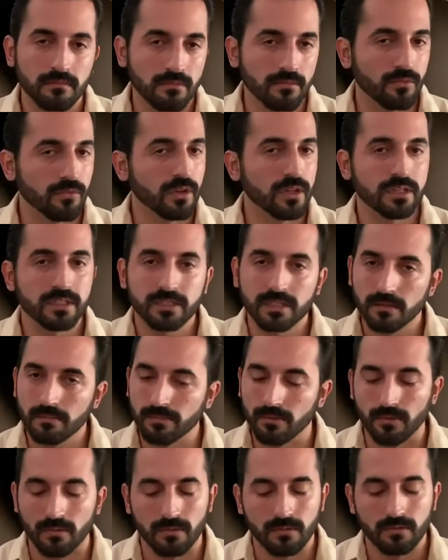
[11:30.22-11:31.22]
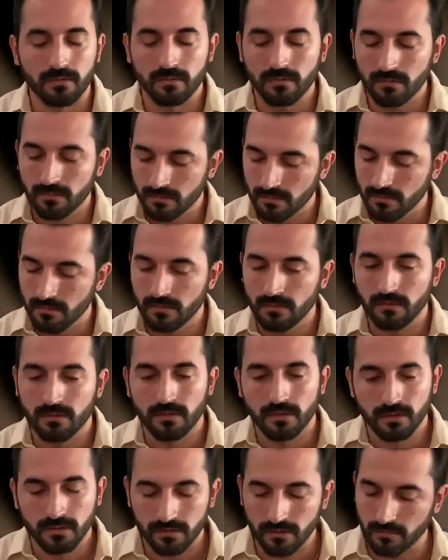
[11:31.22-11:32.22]
Really simple.
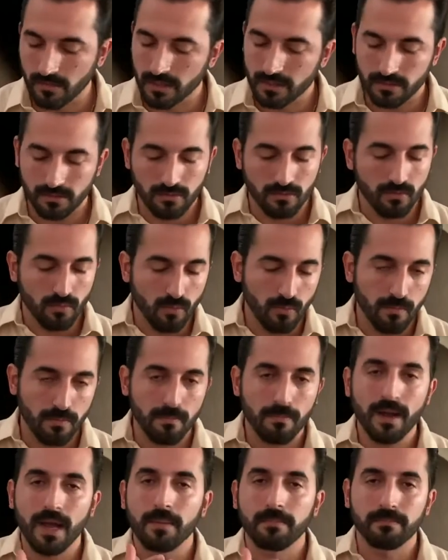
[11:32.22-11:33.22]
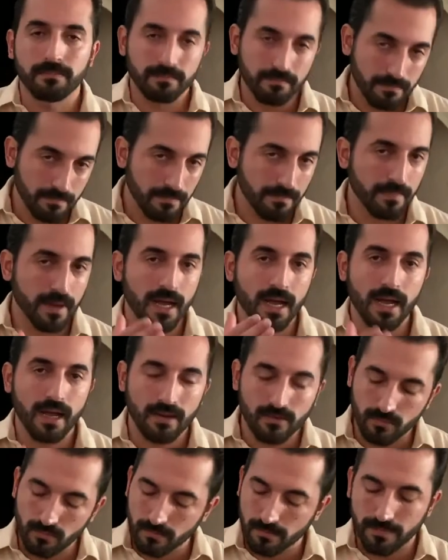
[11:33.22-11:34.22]
So basically, pop, ba
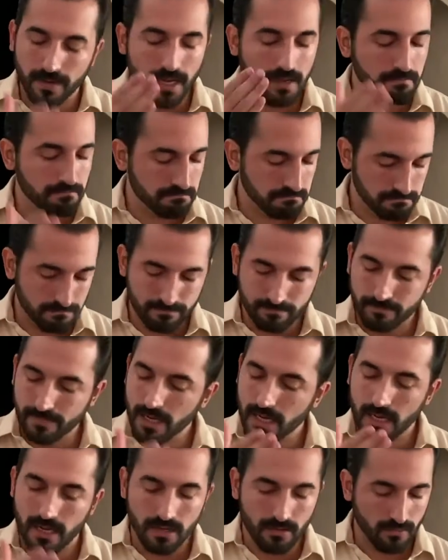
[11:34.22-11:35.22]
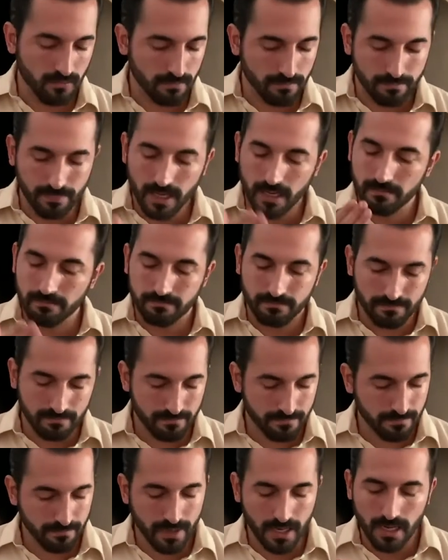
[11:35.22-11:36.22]
dum pop, ba dum pop,
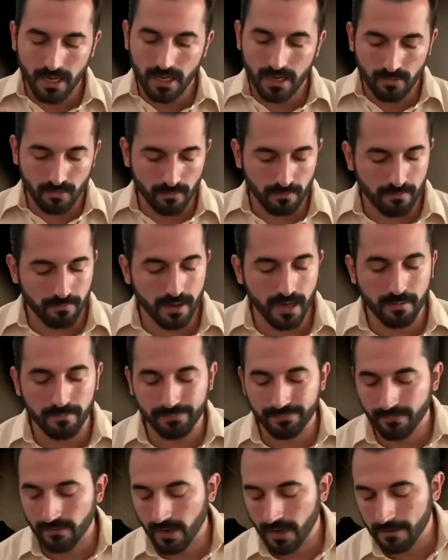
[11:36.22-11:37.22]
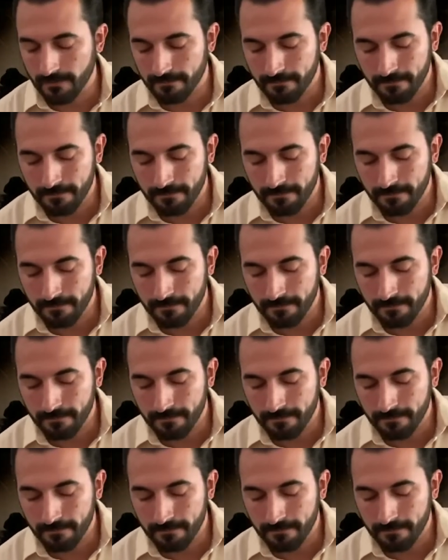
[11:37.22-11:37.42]
ba dum pop, right?